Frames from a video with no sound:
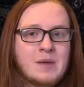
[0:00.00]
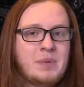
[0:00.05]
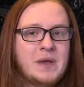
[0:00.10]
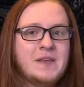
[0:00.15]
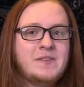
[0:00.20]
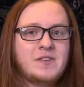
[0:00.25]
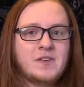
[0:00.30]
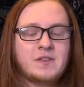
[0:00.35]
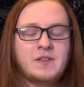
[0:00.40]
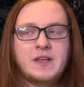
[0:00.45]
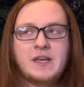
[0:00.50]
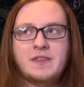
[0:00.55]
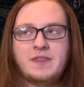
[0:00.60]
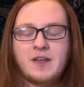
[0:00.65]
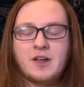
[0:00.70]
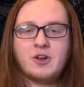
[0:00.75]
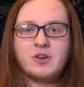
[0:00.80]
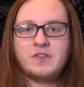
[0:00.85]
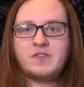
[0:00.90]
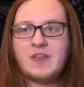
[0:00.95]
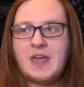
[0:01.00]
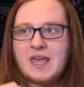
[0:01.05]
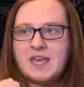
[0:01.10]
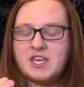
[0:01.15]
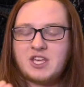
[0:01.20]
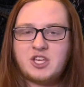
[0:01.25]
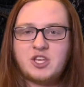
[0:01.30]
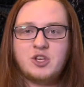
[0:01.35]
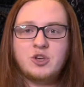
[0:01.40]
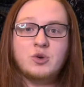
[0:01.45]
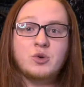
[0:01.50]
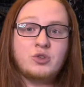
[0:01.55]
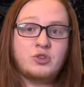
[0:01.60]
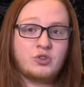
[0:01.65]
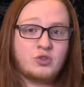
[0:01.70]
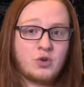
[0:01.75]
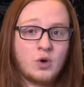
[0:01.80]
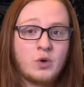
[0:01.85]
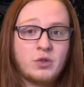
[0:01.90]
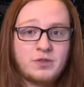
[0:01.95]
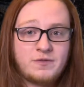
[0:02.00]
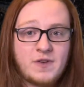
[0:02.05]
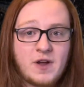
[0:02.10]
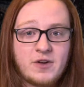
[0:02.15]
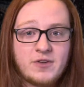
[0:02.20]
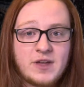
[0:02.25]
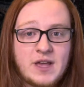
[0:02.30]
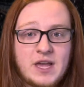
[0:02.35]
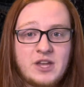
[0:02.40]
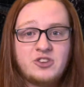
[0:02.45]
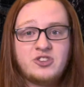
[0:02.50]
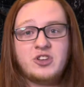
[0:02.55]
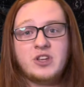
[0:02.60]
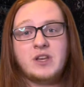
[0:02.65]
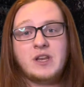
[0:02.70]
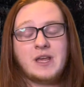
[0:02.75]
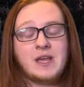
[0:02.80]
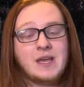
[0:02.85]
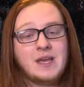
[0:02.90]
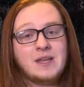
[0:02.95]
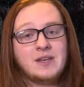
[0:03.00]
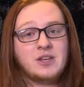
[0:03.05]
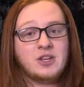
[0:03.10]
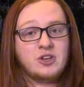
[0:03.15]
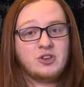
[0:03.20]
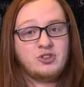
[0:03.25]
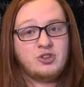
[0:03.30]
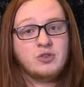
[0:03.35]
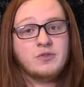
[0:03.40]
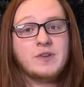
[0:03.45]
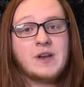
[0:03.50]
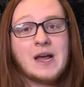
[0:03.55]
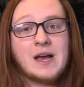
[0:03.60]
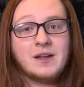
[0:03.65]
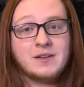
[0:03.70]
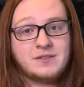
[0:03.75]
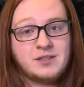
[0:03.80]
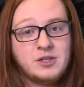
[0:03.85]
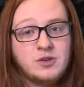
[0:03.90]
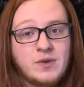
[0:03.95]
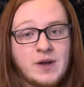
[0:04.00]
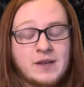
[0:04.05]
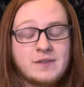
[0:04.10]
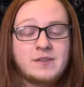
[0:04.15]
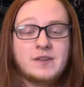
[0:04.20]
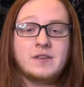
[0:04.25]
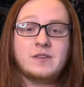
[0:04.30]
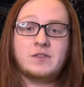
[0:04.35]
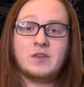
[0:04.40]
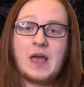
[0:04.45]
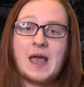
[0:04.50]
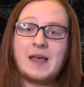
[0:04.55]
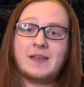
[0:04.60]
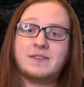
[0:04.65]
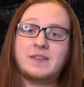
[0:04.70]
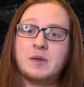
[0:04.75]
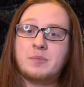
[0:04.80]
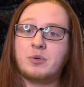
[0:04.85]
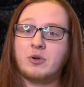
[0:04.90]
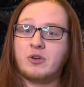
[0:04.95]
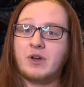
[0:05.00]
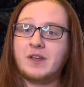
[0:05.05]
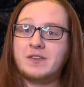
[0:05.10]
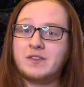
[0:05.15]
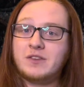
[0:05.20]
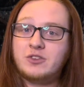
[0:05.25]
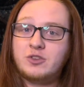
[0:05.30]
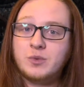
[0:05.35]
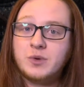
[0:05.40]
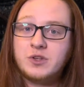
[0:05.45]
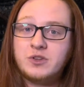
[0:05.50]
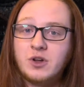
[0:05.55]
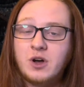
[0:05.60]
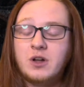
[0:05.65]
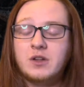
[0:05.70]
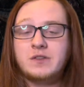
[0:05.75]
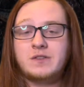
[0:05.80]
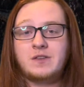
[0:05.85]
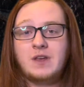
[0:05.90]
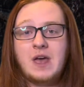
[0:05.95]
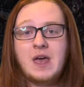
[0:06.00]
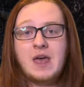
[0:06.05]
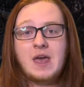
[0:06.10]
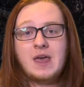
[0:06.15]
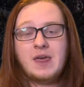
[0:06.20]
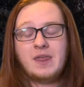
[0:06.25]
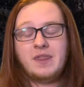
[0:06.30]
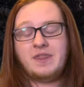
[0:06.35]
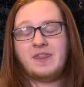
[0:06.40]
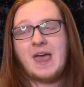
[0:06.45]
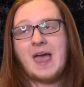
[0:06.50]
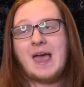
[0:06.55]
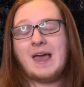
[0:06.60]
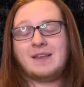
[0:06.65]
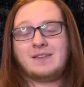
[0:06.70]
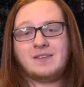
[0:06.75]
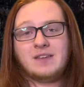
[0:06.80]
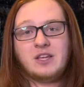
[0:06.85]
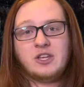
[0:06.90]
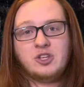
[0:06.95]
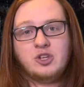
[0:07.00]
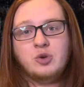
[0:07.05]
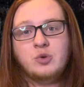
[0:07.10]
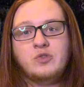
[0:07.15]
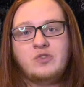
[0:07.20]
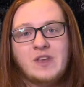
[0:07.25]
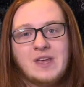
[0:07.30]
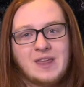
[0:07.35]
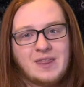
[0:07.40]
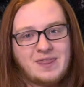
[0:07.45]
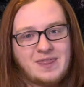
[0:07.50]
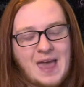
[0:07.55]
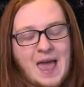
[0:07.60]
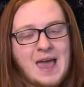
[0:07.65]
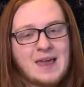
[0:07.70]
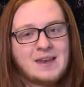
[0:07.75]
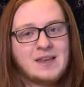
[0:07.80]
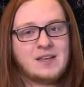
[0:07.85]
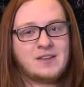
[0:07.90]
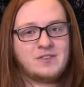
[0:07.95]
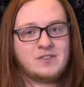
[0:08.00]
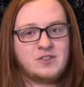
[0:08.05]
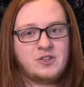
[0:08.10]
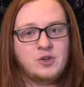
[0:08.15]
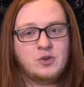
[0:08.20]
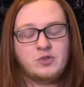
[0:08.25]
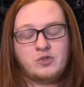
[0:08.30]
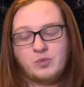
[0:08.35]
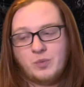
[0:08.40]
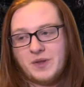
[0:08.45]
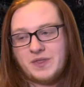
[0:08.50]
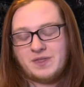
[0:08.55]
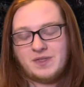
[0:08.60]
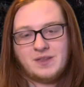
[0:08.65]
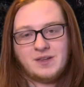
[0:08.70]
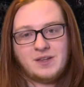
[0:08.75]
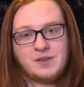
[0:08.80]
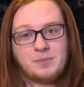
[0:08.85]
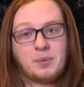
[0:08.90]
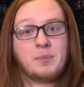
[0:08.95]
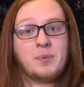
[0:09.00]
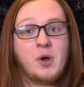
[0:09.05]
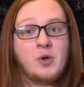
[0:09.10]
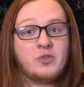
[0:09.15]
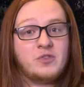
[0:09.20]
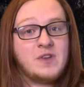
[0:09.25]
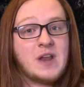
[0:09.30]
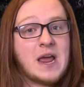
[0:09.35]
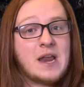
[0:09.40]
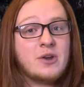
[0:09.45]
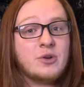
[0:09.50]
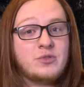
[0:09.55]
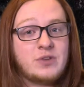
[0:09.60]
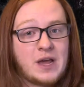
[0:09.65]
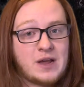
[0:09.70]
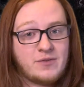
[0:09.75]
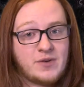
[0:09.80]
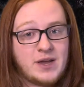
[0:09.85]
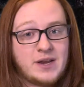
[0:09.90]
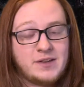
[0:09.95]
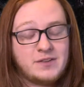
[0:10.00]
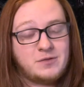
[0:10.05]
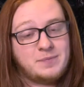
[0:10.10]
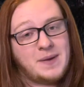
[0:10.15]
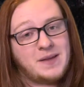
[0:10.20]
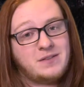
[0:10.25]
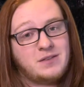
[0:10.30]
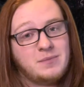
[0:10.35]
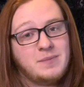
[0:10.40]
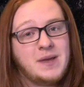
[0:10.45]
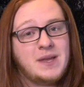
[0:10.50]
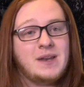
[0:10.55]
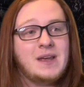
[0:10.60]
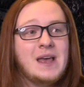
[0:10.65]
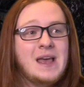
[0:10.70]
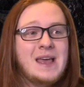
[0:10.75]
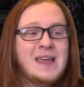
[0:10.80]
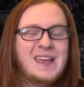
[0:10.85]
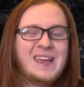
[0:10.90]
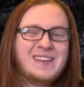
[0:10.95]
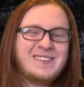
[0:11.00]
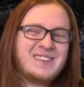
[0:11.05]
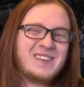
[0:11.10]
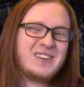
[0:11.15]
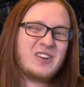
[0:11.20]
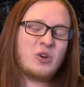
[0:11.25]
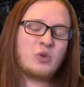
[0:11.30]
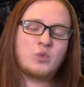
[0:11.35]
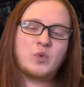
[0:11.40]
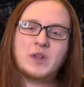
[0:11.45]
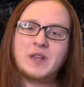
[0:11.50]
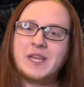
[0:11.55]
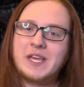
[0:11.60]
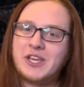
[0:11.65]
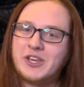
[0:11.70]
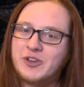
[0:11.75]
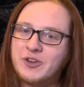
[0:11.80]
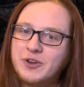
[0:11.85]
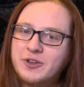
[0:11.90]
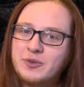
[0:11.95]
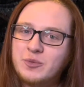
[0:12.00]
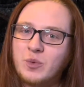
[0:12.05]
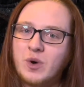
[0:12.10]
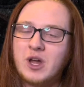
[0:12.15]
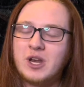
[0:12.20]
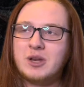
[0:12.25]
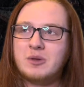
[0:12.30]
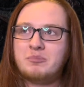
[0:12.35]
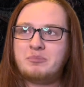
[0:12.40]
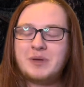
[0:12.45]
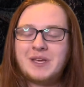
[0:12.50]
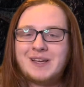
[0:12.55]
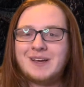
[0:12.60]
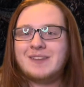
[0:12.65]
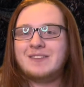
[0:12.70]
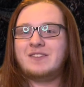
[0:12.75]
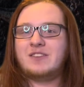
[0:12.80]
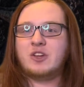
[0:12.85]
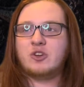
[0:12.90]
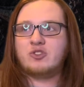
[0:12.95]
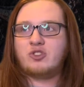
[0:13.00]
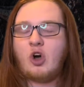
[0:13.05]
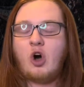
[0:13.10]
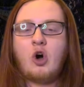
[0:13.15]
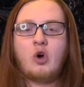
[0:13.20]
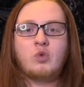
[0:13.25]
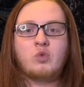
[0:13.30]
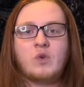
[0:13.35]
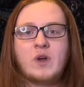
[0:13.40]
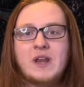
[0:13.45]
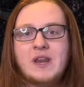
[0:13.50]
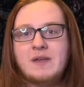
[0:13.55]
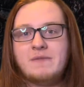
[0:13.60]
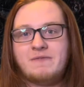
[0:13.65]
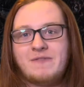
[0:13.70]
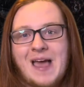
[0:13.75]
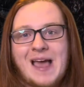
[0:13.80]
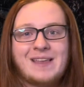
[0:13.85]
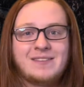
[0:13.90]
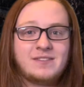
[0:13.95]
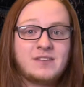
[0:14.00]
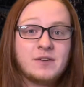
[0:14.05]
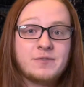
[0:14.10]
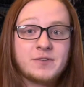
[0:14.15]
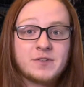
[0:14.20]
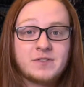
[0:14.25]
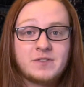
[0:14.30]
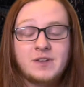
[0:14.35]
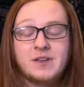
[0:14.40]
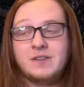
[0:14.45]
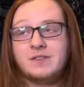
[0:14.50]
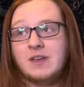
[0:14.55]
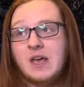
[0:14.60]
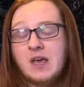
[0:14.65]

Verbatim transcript: Basically, there is a huge growth variation in juvenile T-Rexes as they progress into adults, that using that excuse with the proposed Nanotyrannus specimen isn't a really good one because there's already vast differences